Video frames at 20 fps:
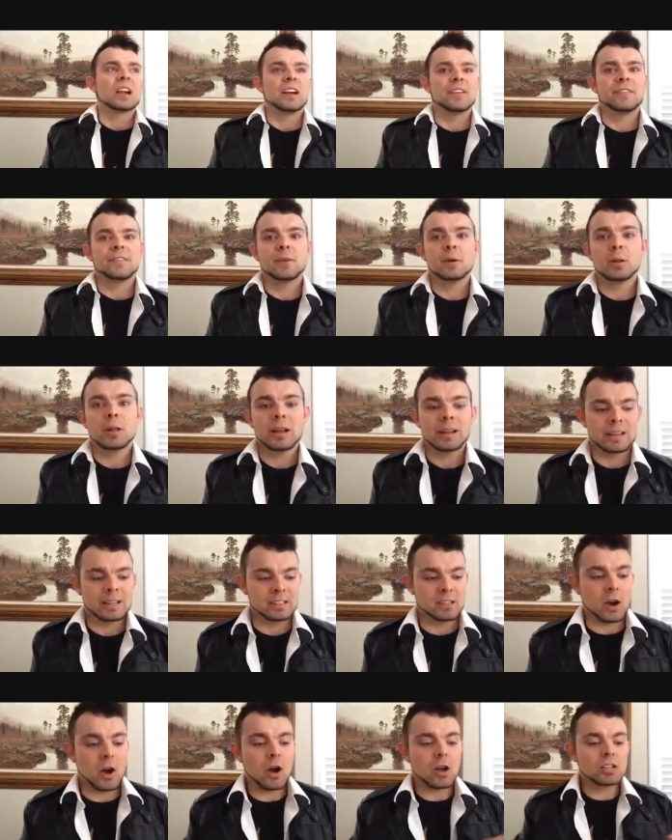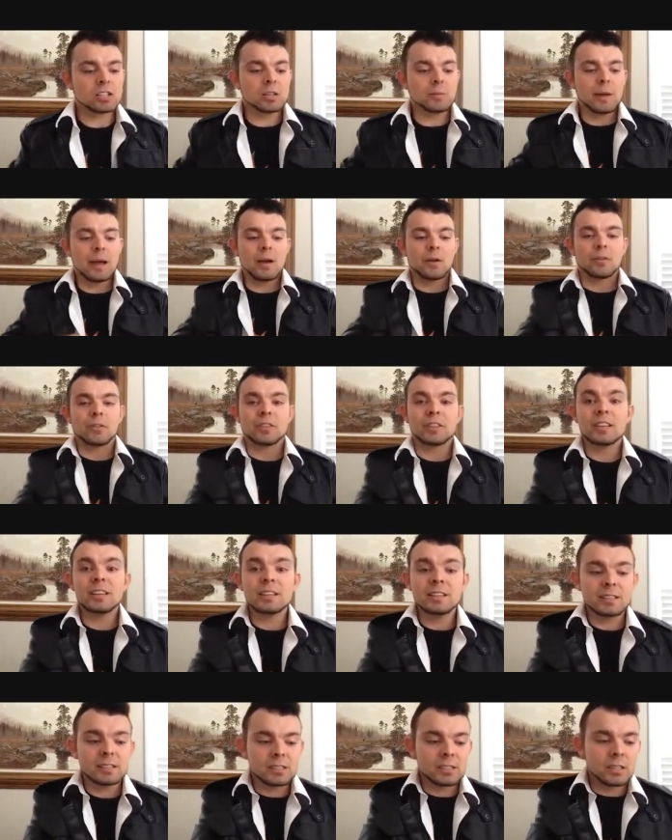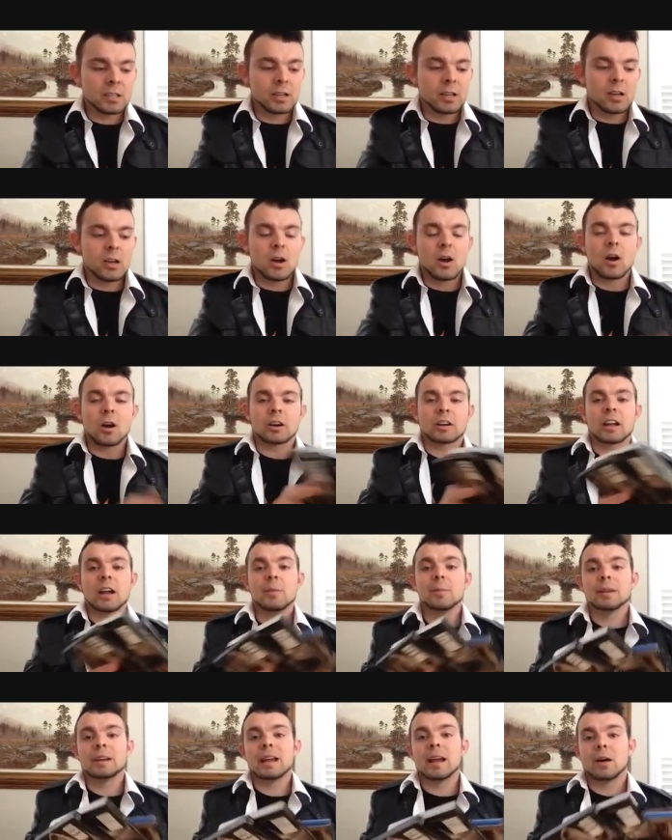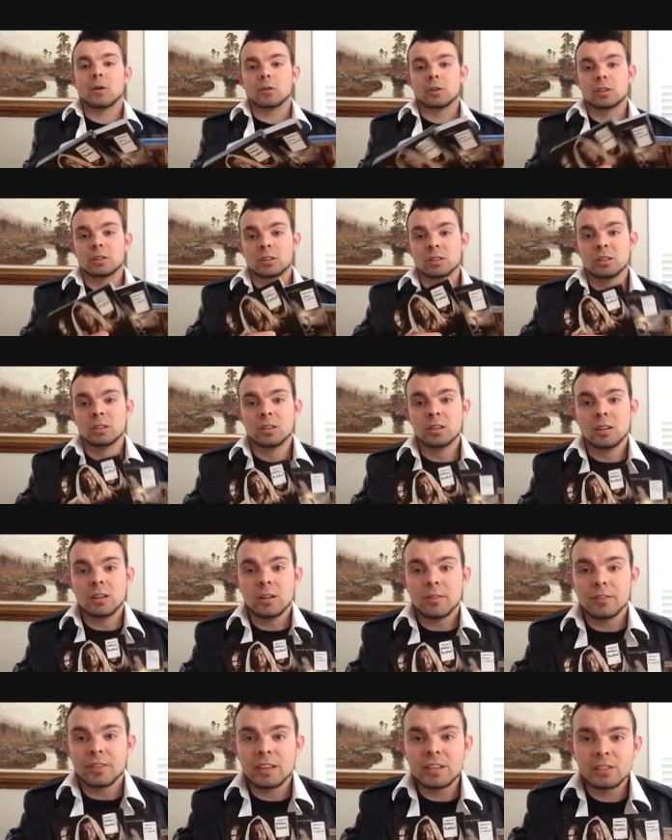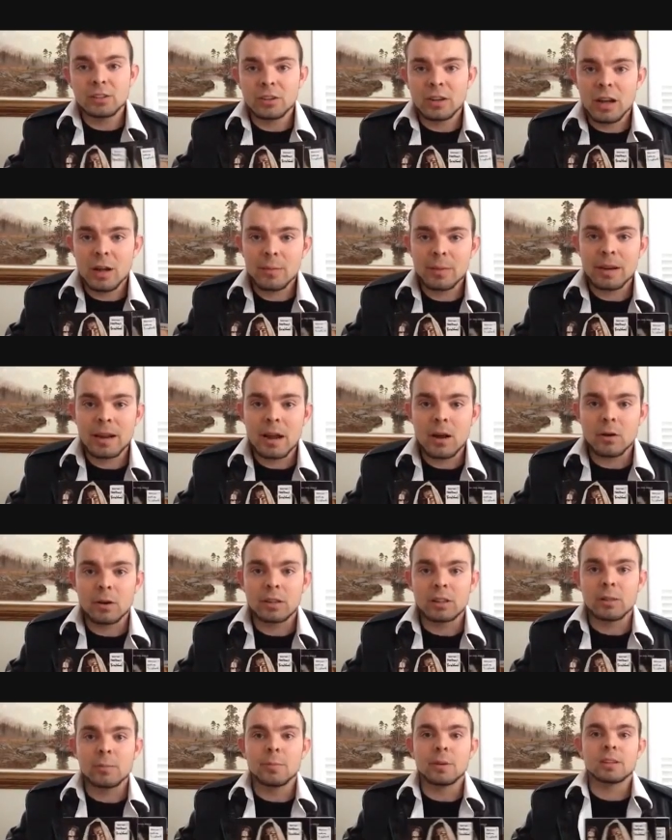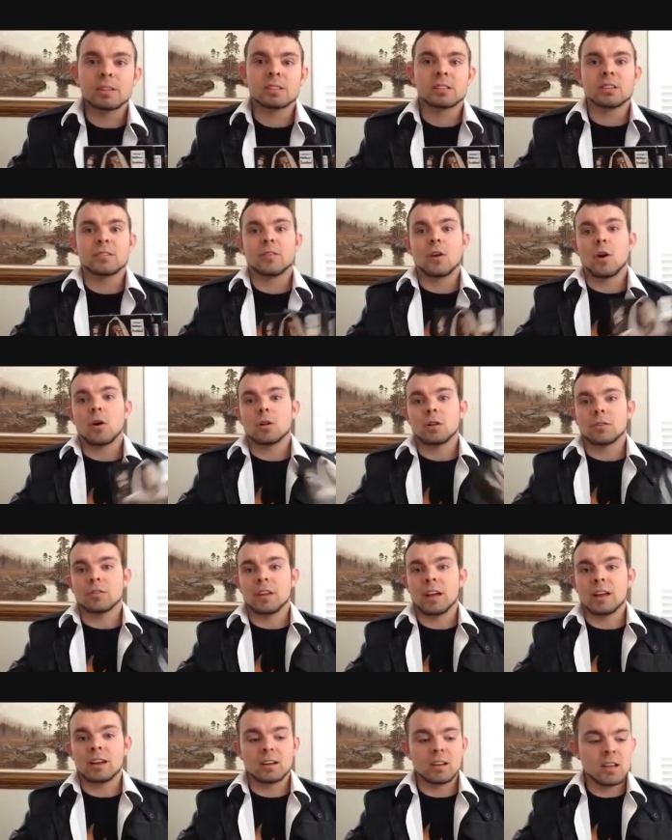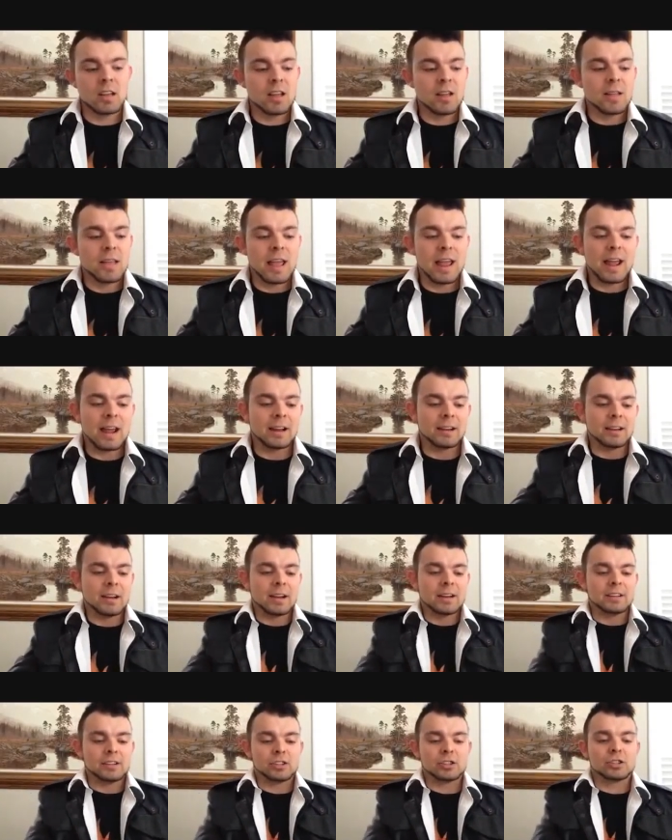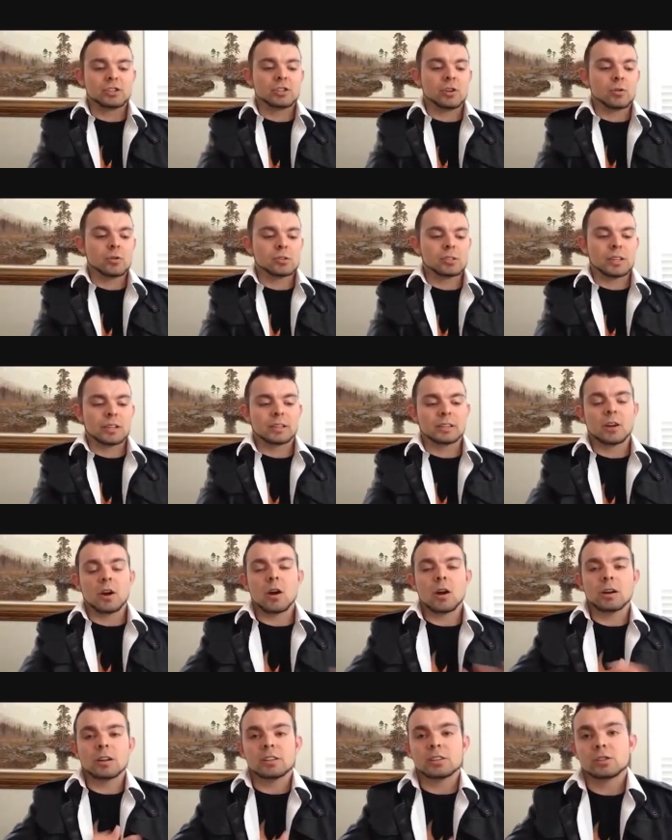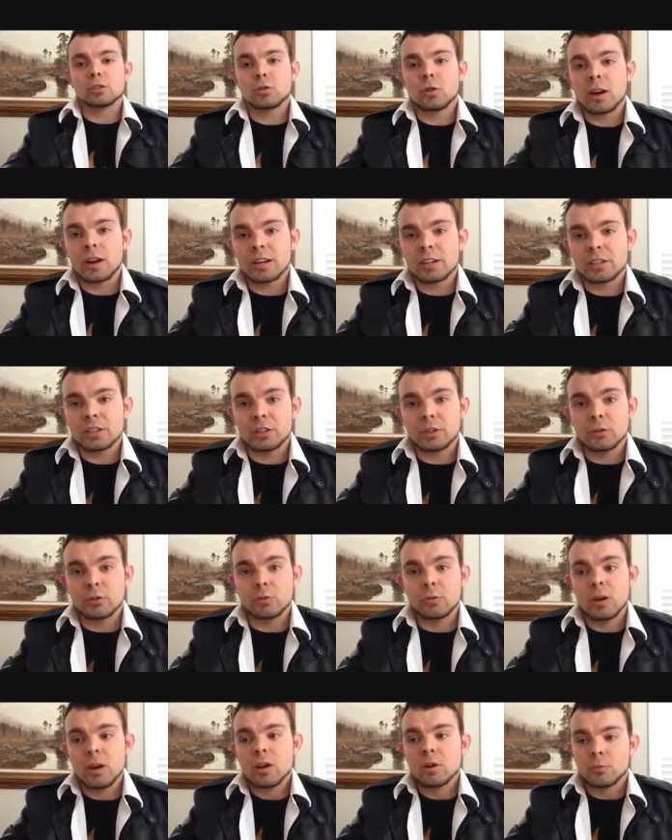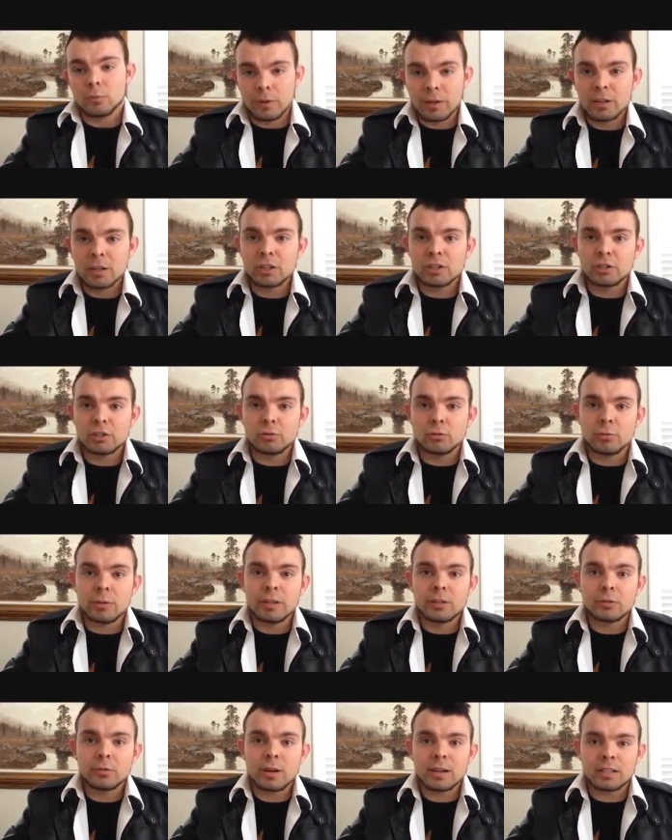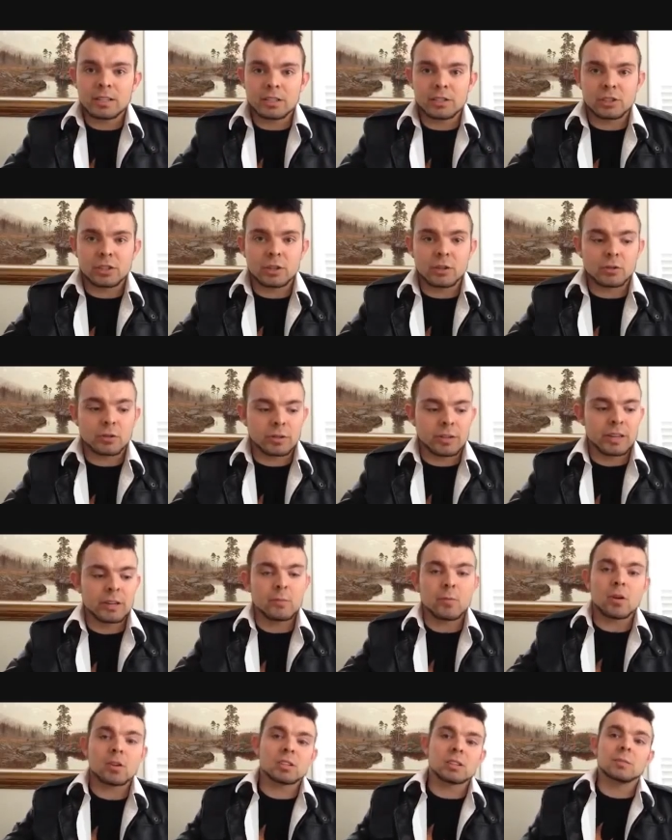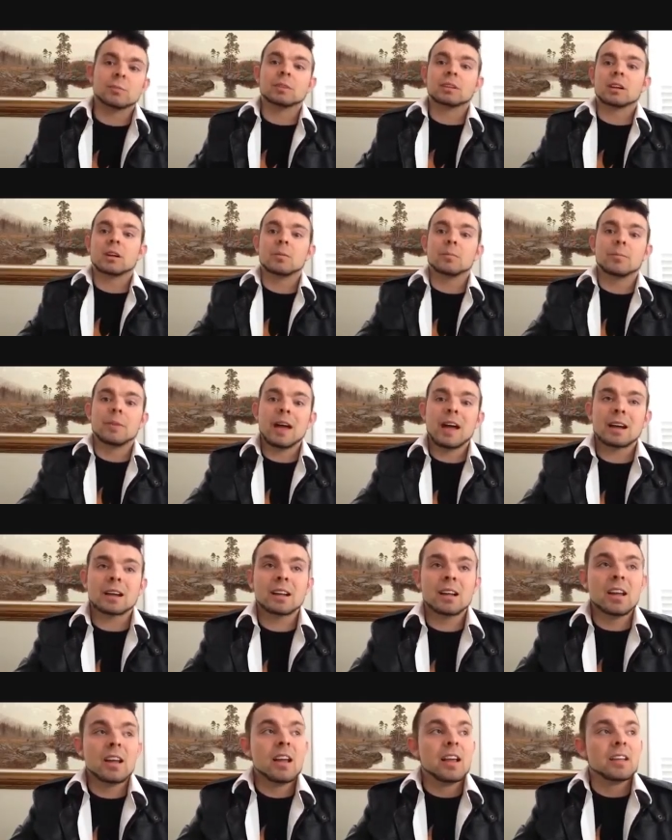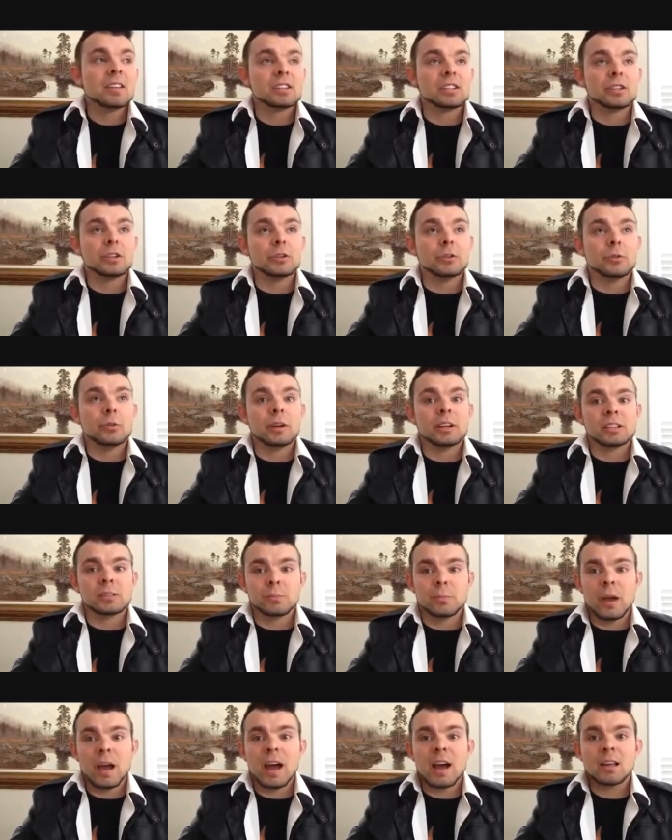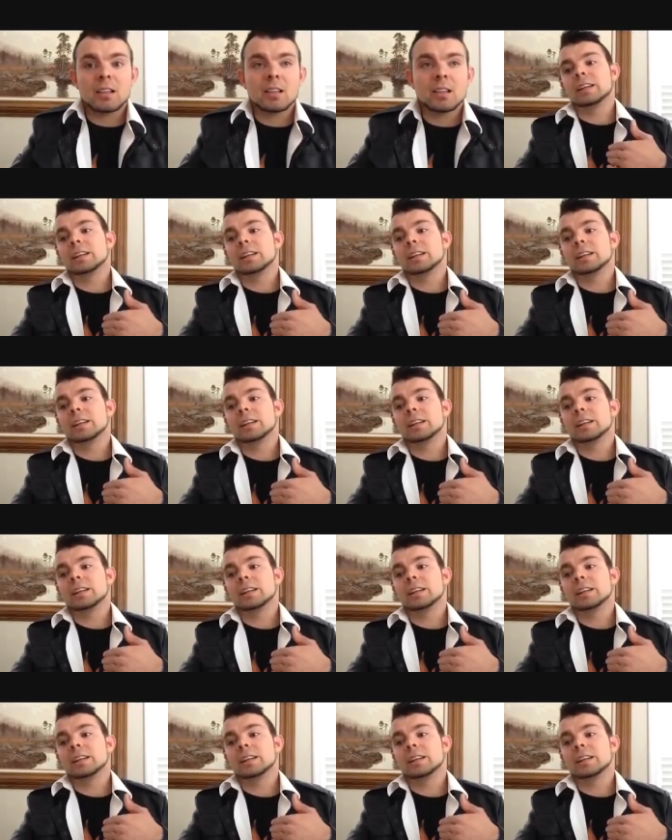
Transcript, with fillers: I feel like it's awesome how these are coming out. These are coming out in the midst of all of that. And it just shows that God is trying to redirect his children. He wants them to come back to his path.